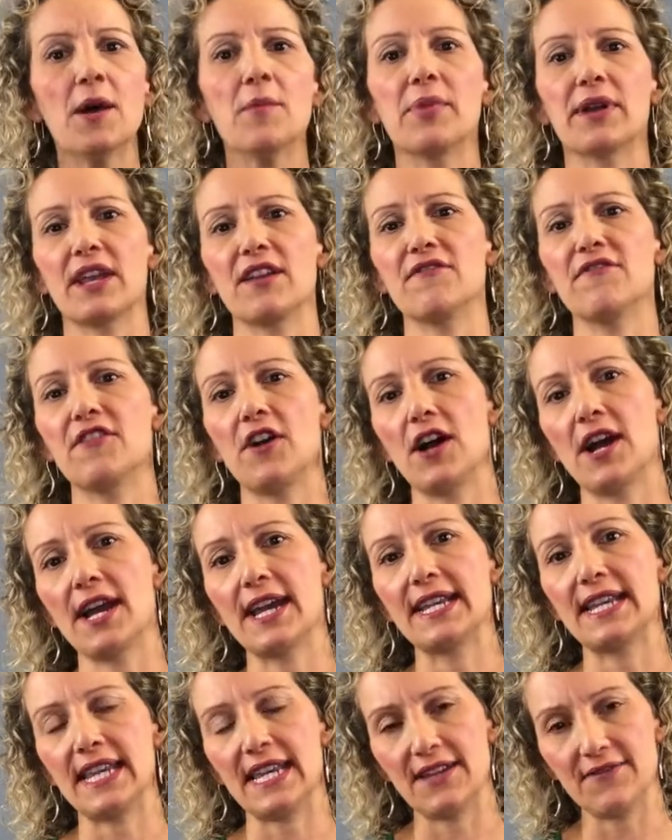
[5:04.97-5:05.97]
But I
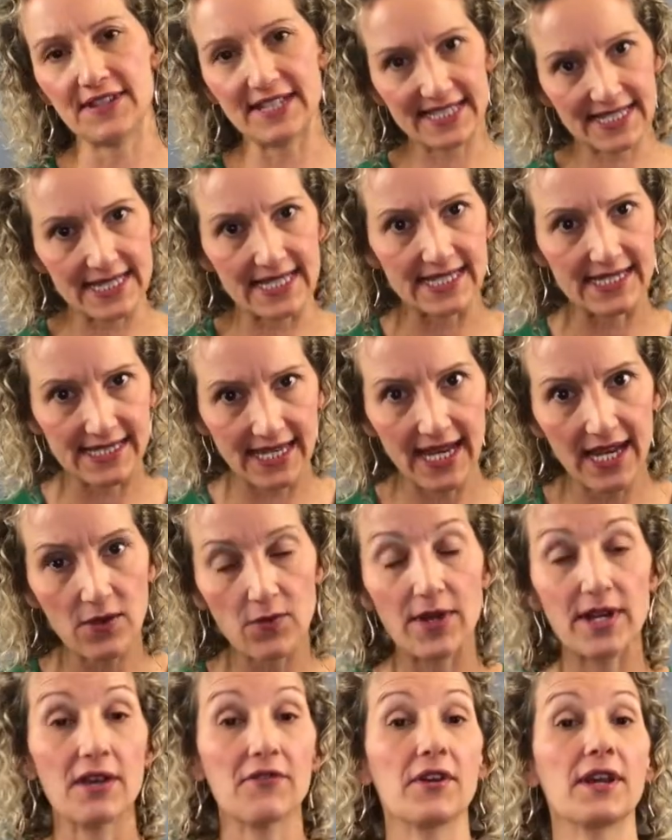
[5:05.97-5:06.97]
find even to this day,
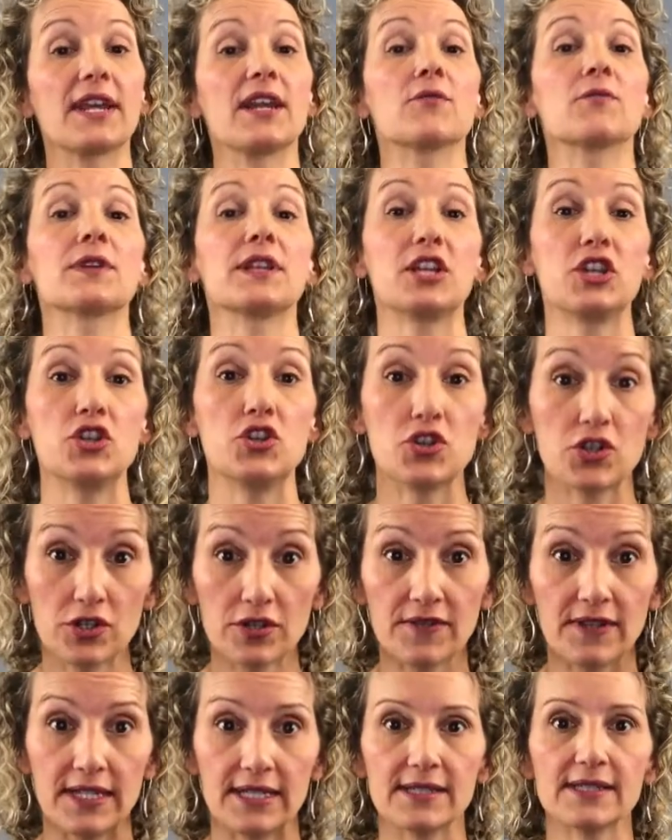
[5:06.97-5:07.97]
whenever I get really
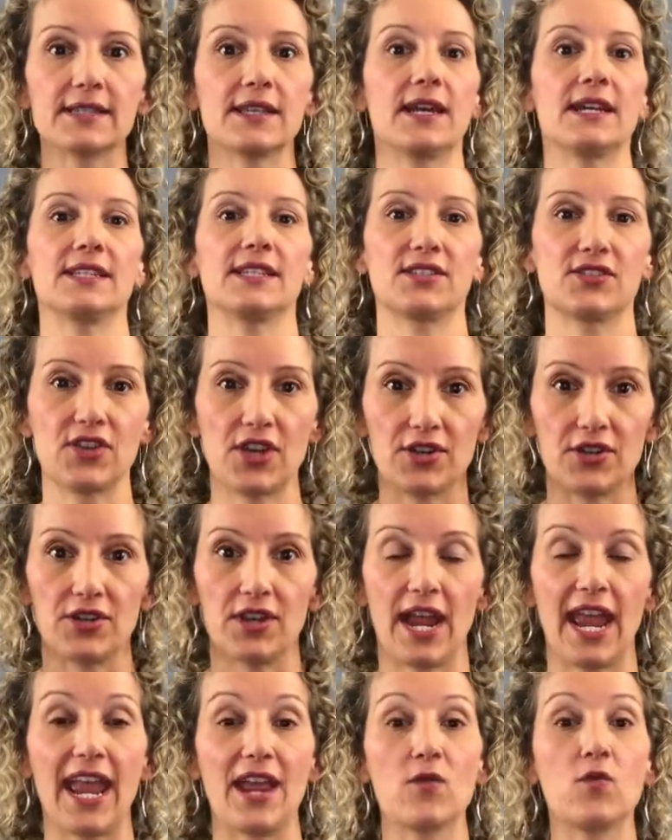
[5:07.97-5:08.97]
nervous, I stutter.
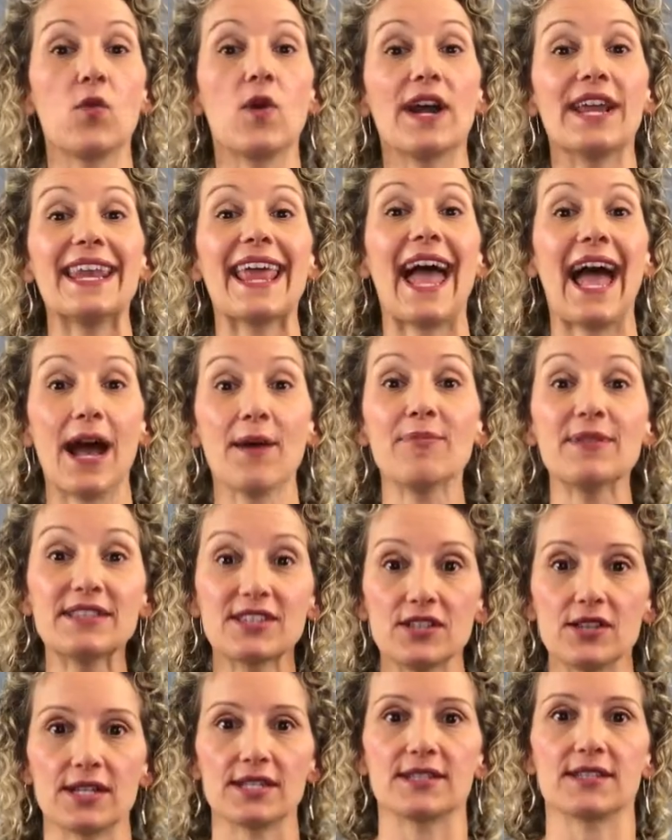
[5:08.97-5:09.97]
And what happens
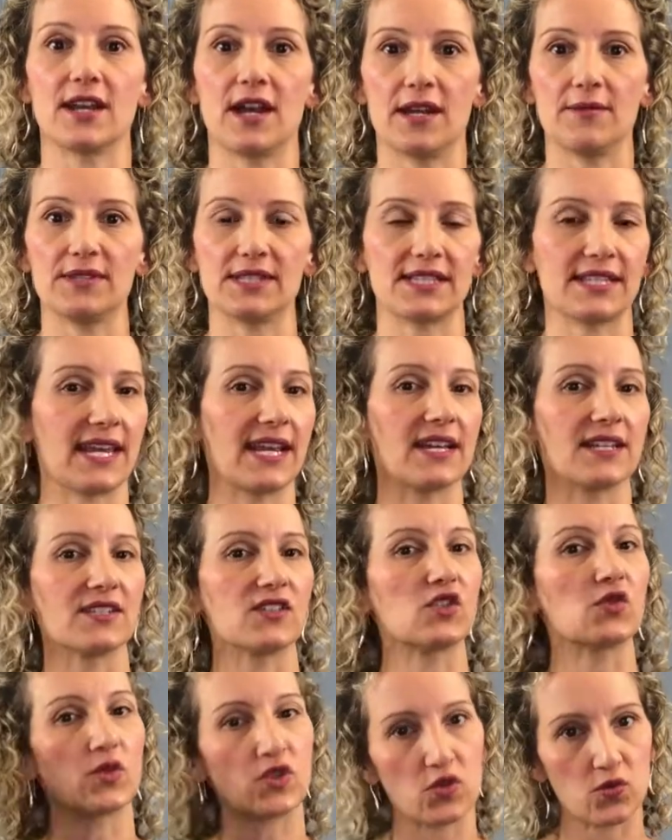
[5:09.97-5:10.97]
a lot of times is I got to
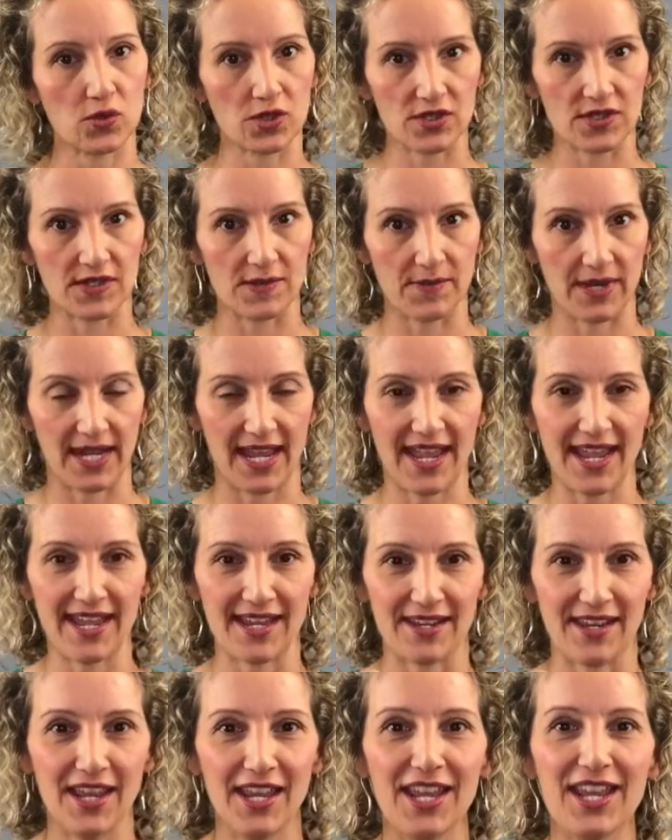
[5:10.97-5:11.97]
switch words in my
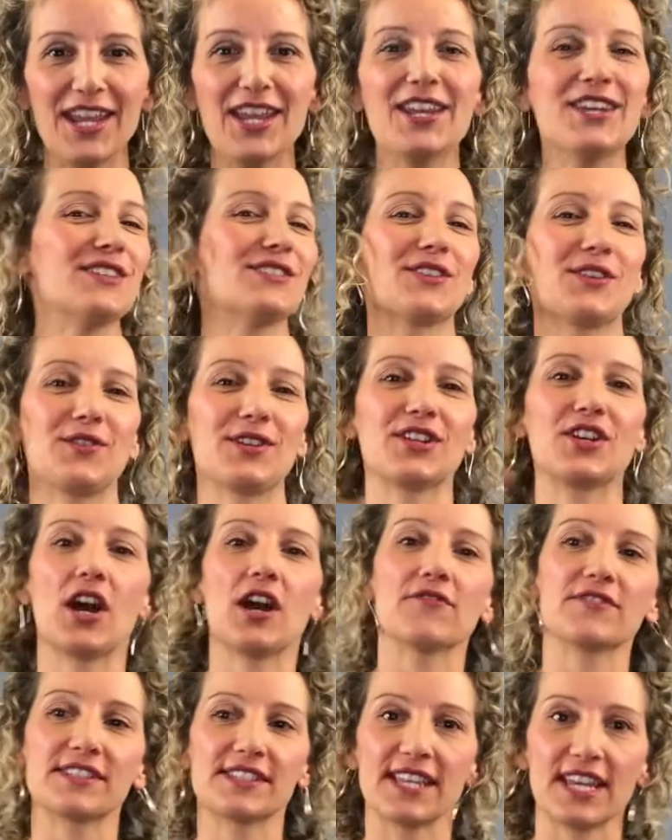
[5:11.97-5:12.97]
head. So in
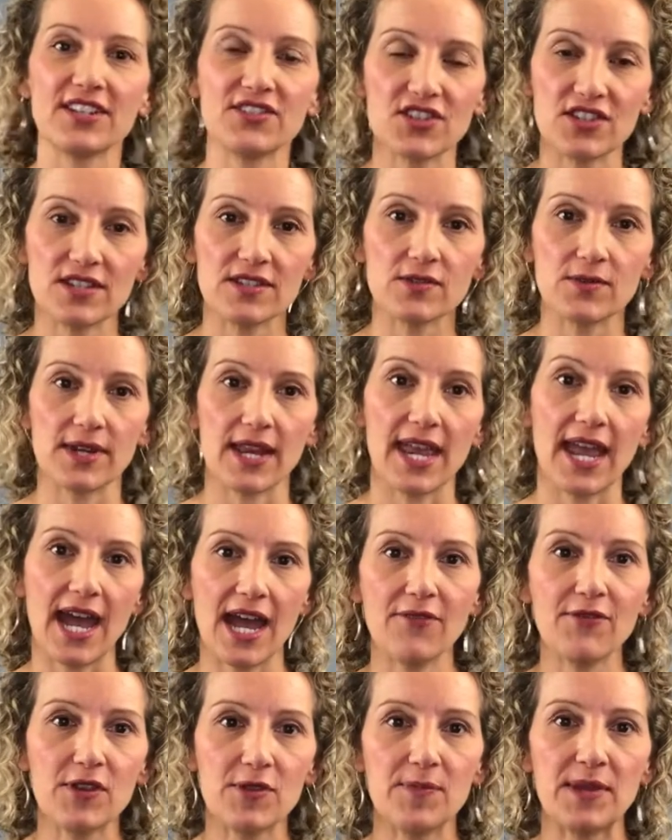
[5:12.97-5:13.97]
conversations when I
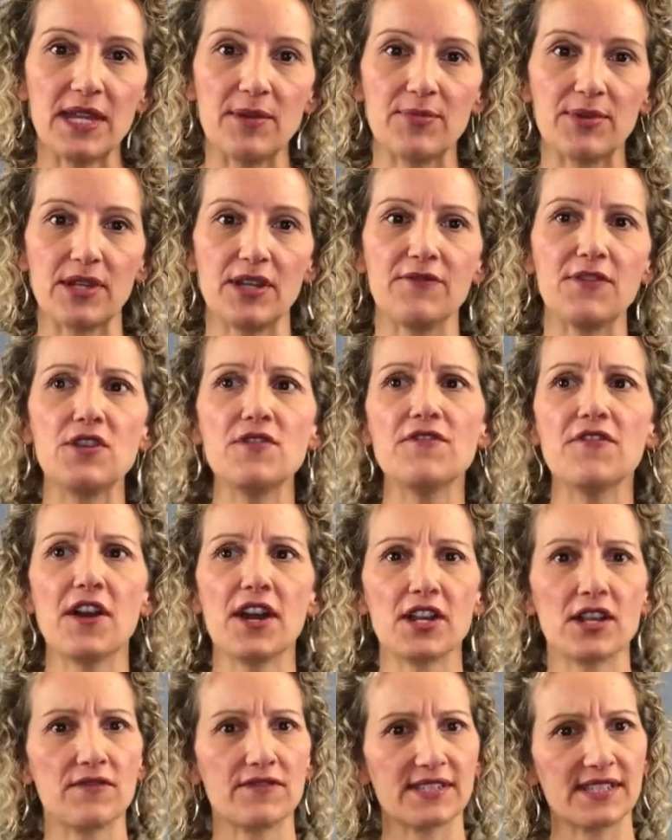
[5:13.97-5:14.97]
have with people, if you
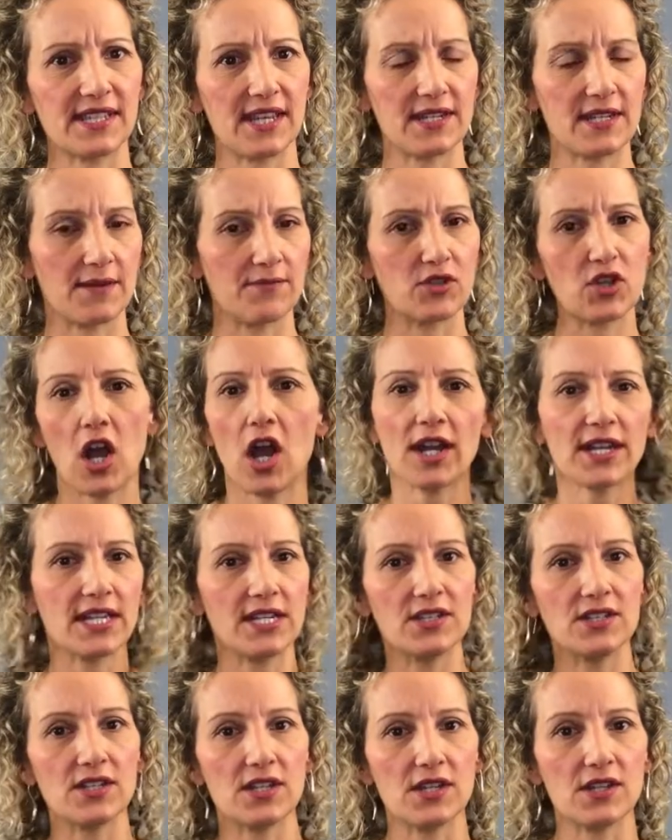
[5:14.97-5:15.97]
find all of a sudden I'm
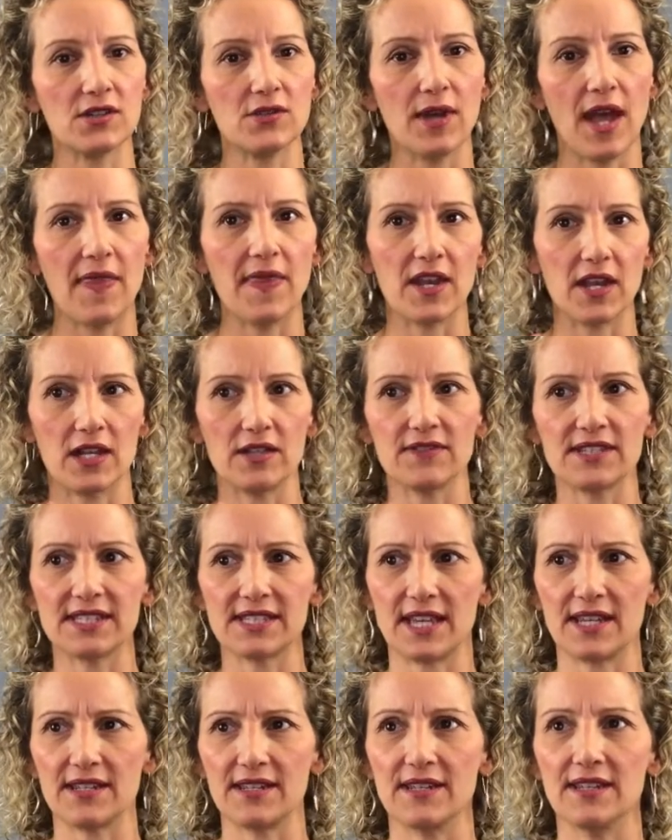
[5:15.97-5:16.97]
talking to you, and then all of a
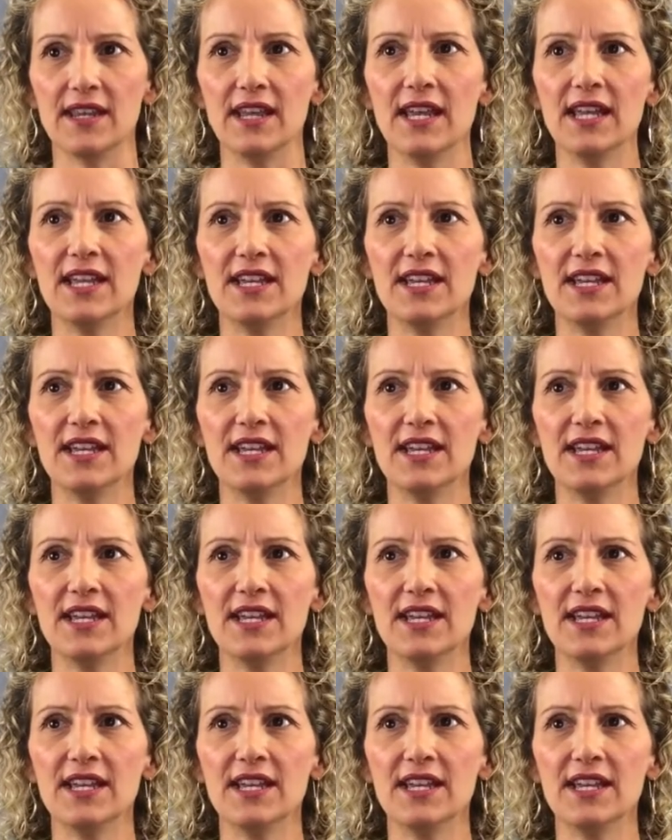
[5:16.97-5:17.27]
sudden